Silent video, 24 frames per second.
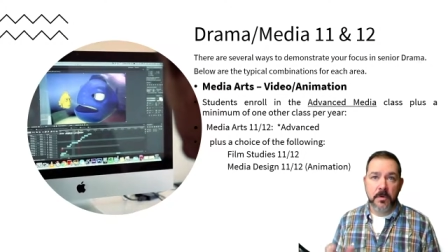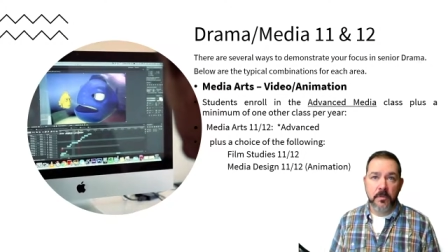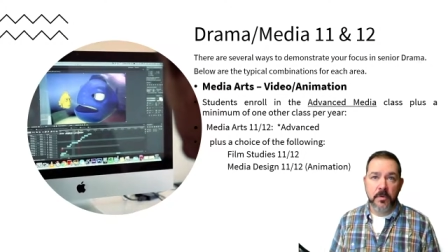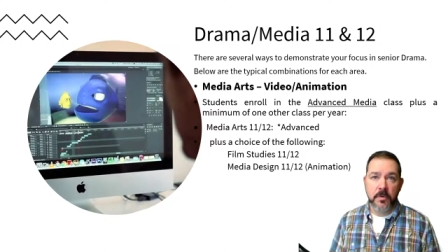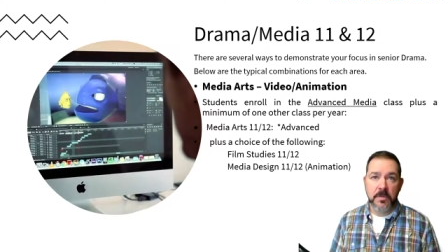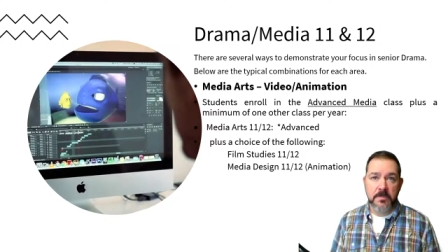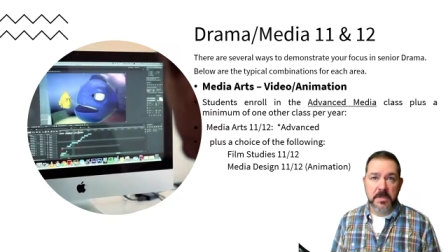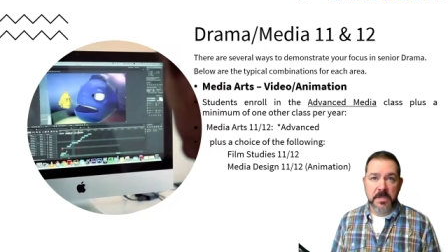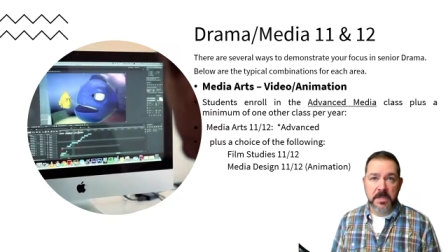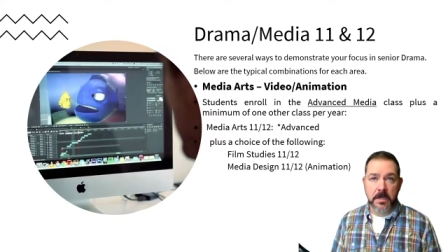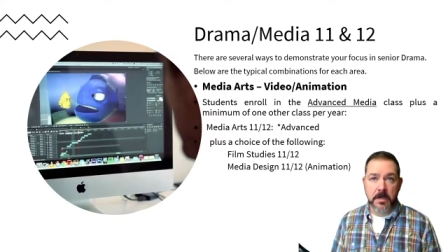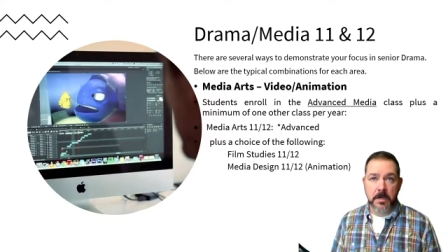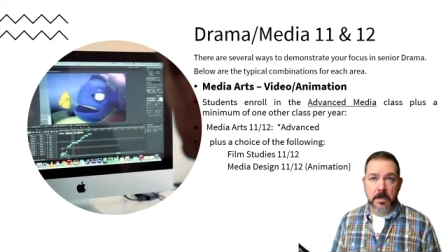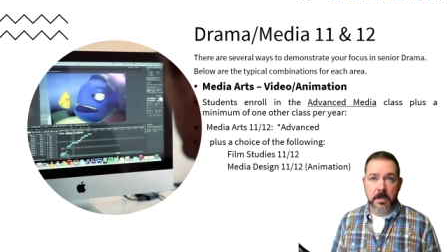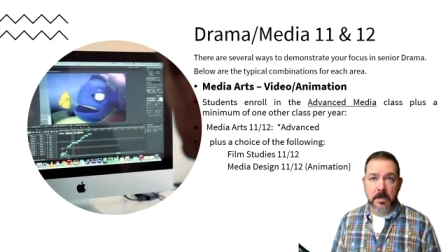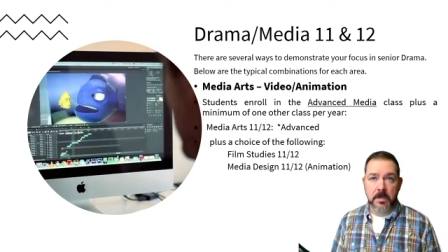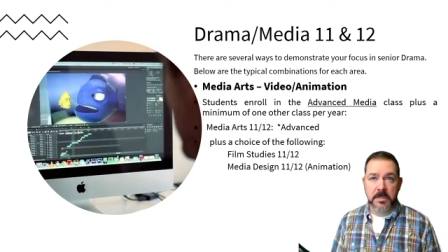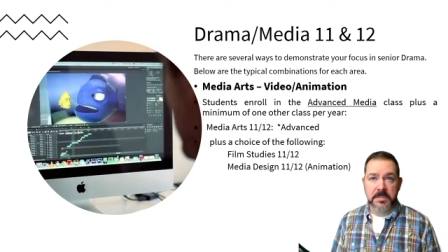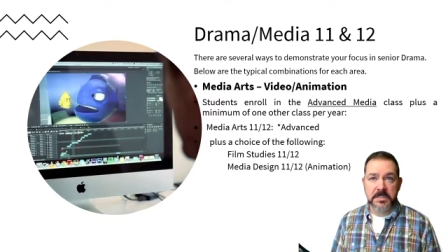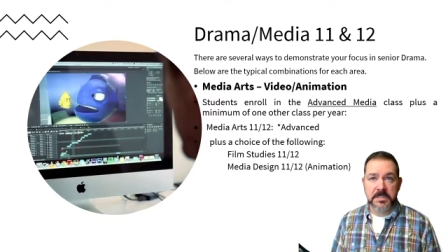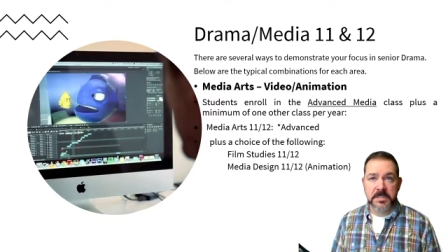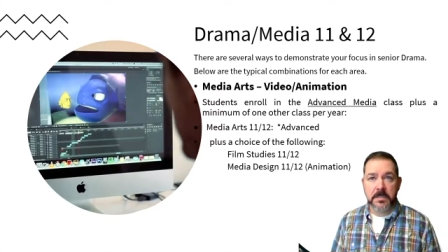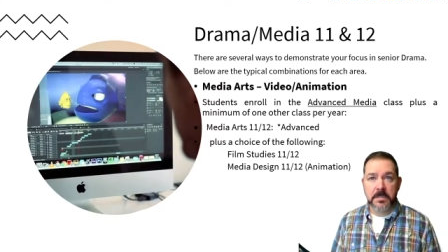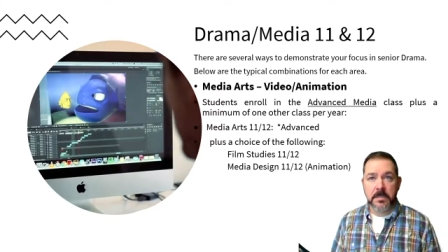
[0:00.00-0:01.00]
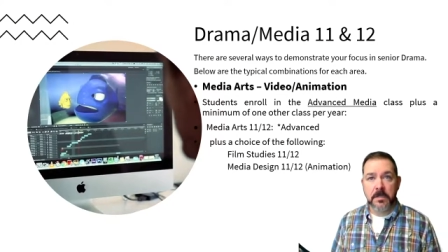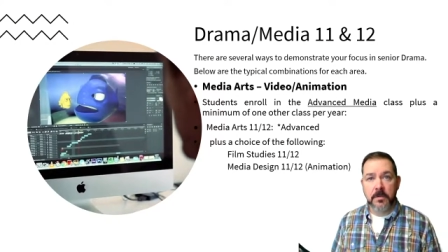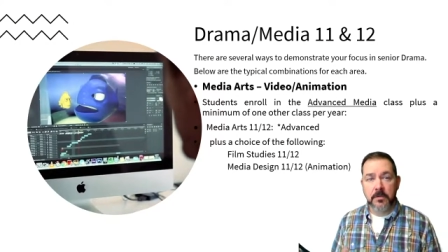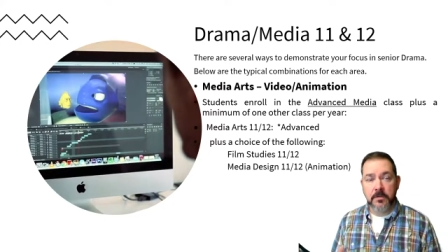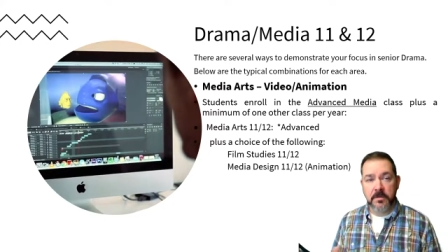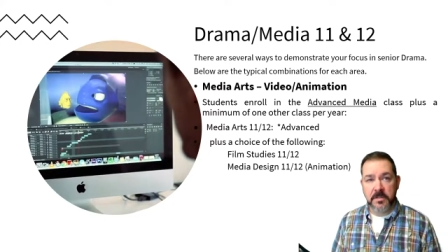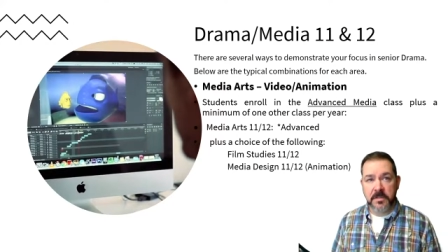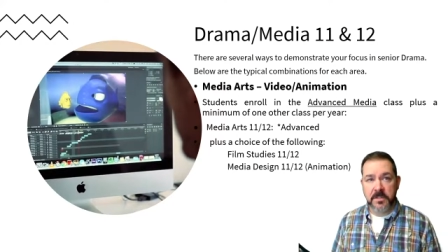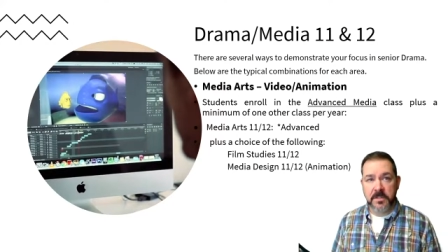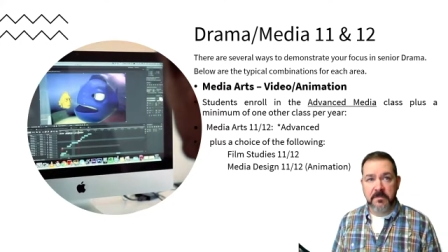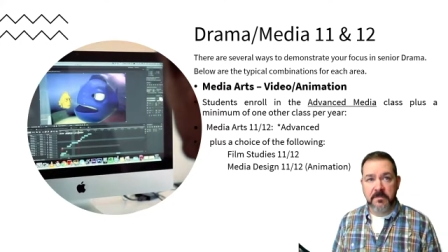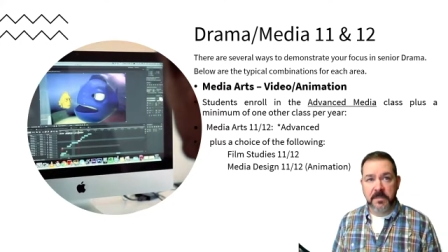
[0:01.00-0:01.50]
with media arts,
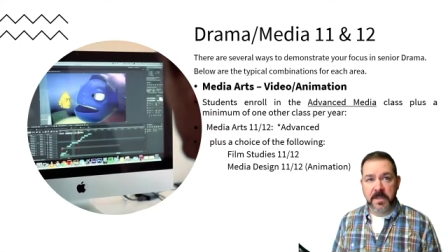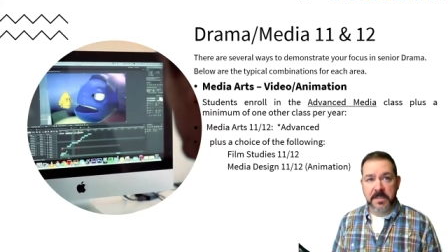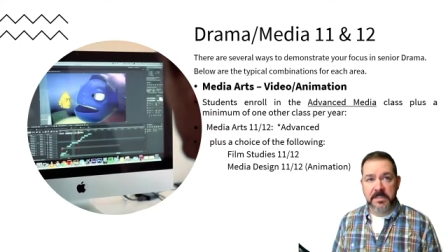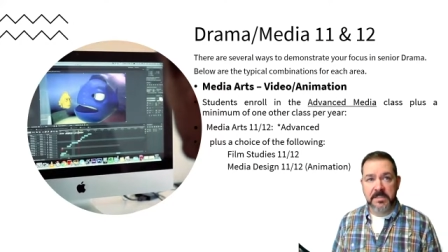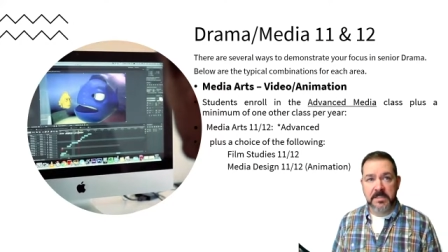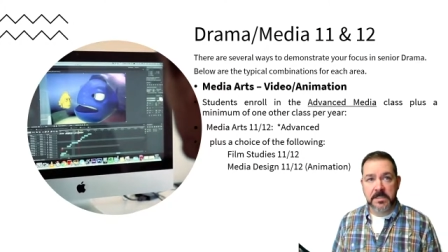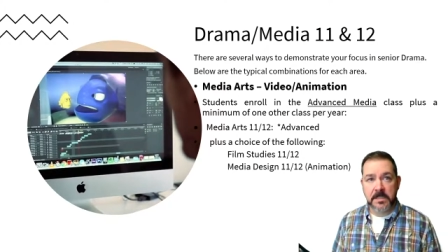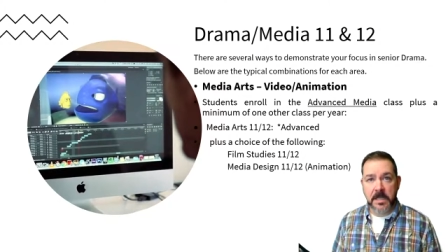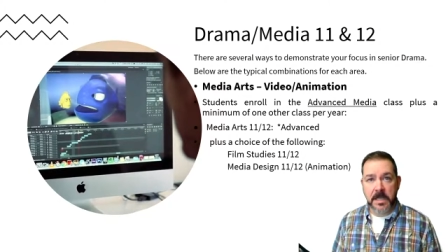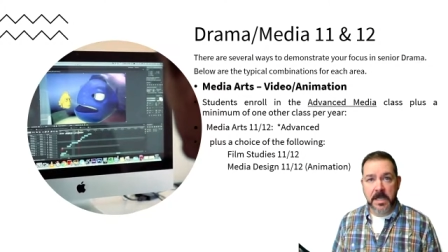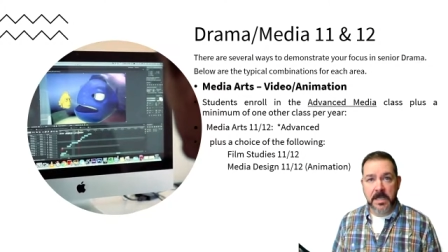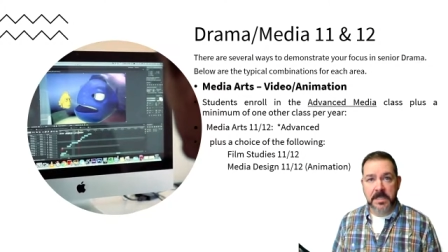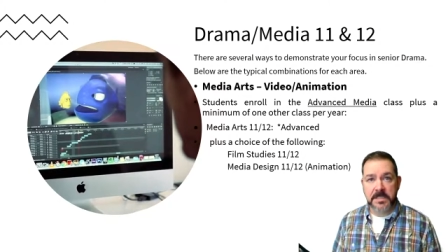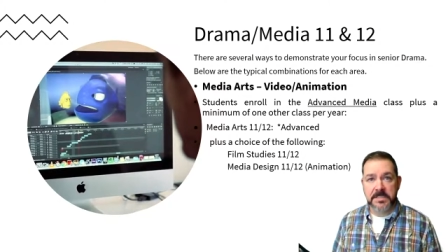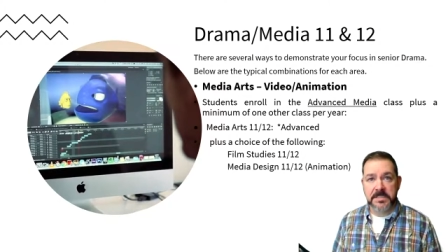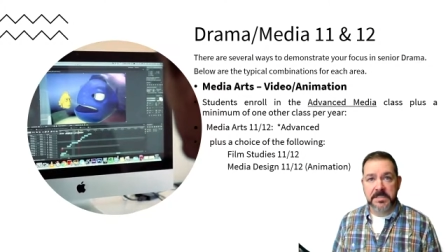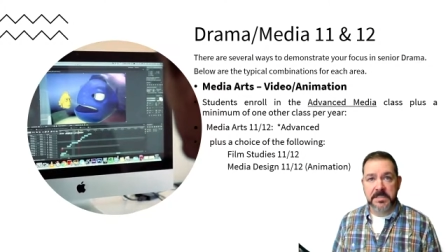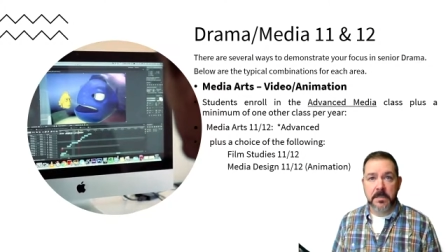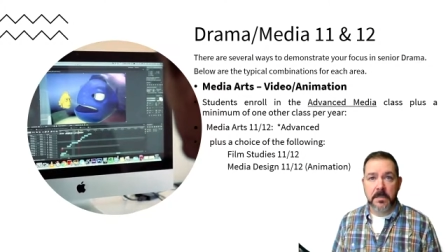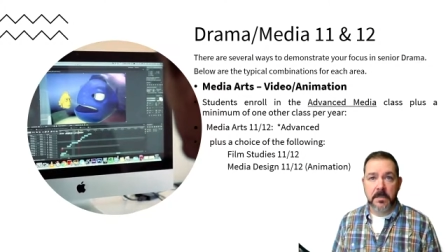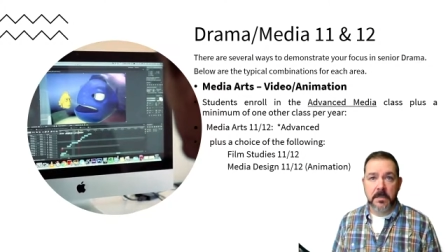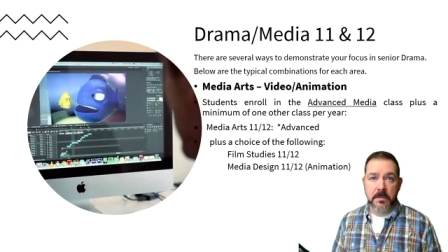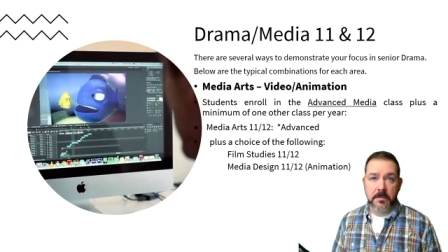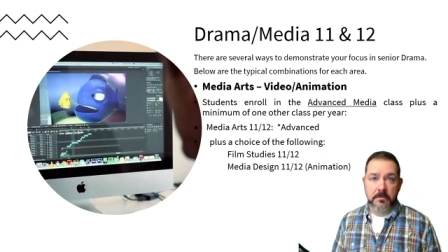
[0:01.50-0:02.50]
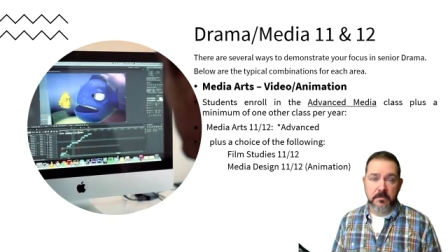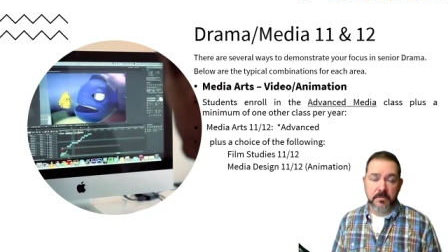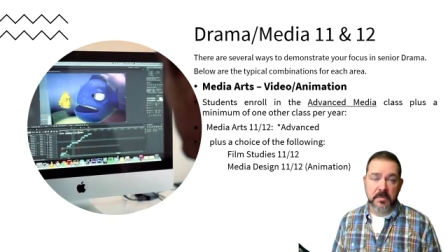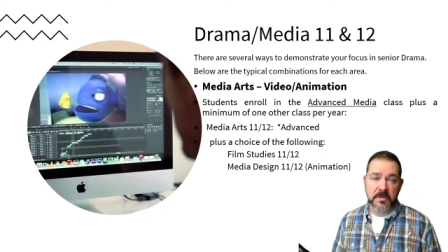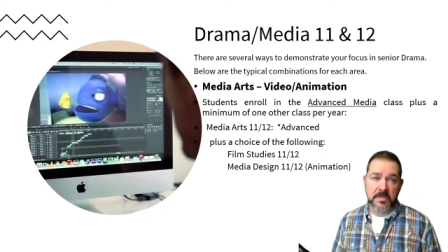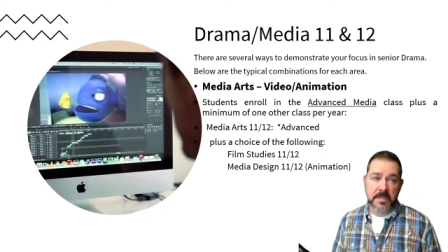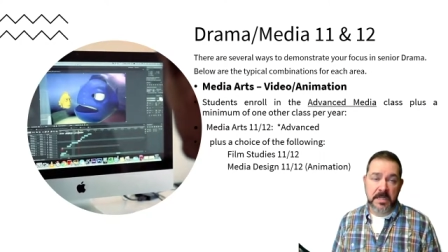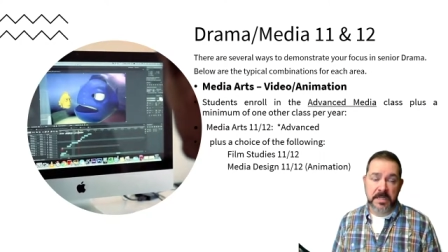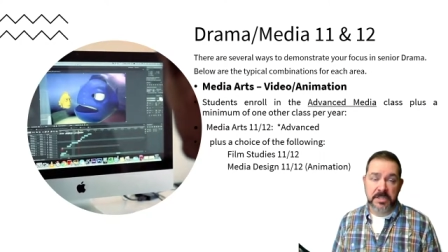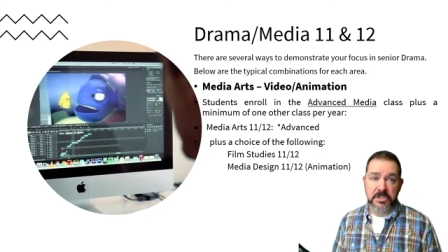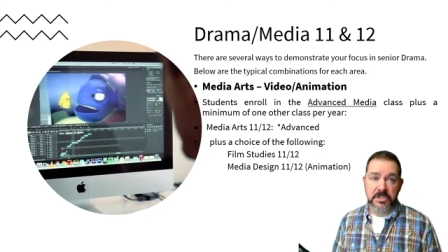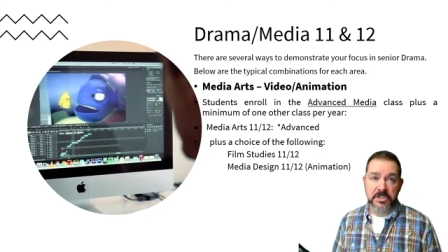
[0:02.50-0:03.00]
with the advanced class,
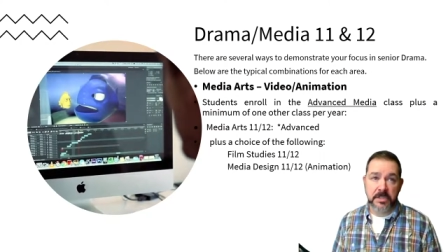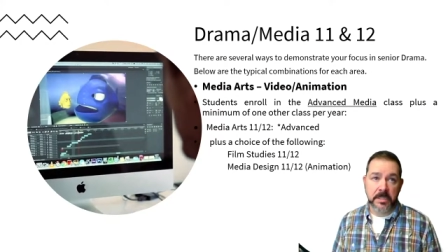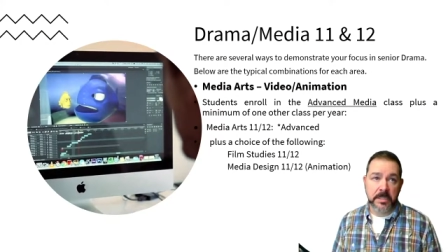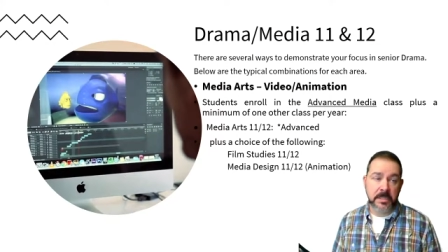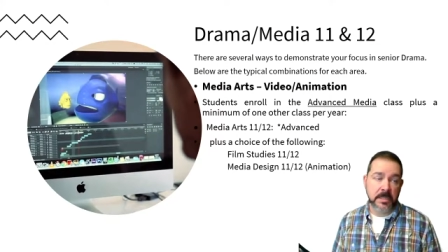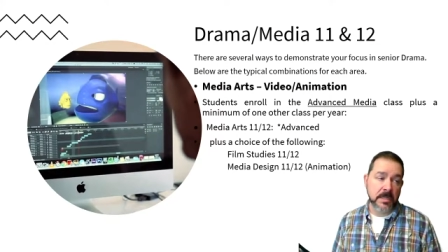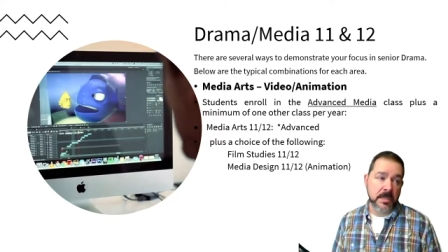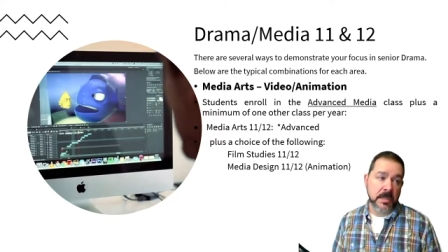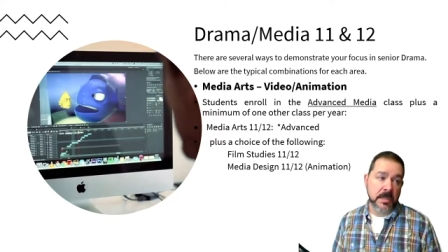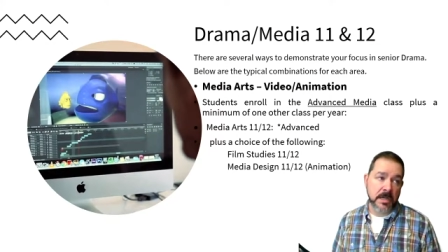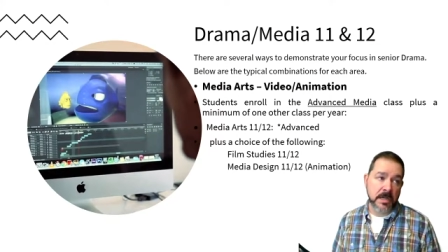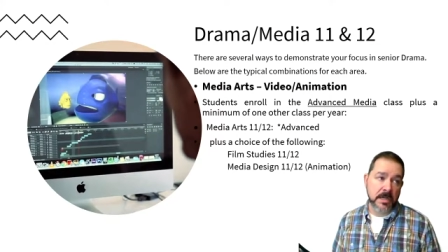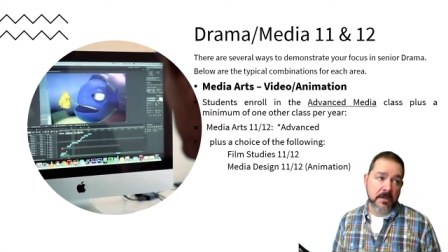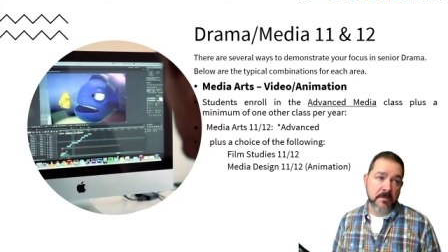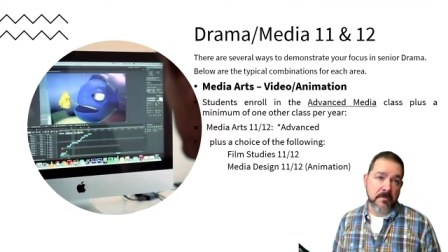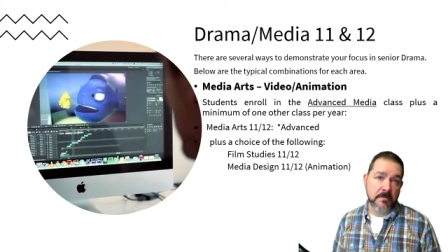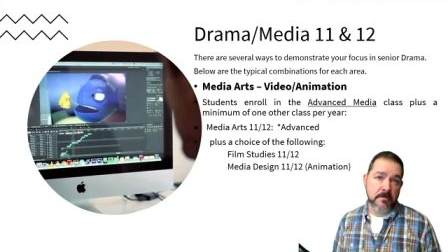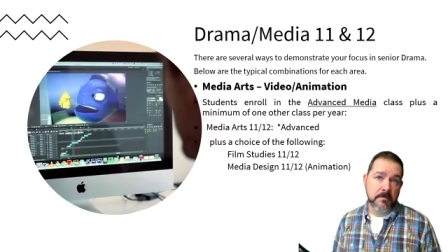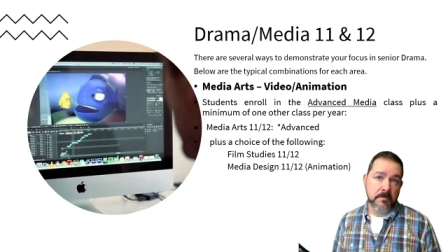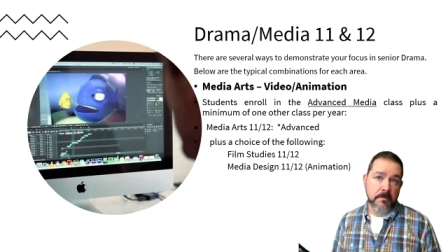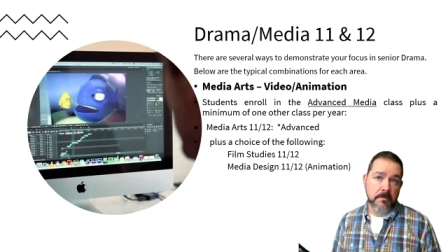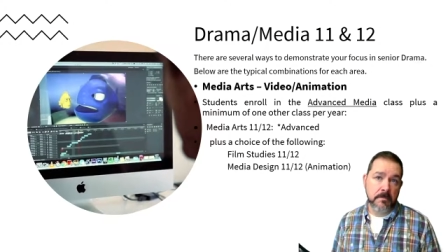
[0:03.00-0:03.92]
potentially uh,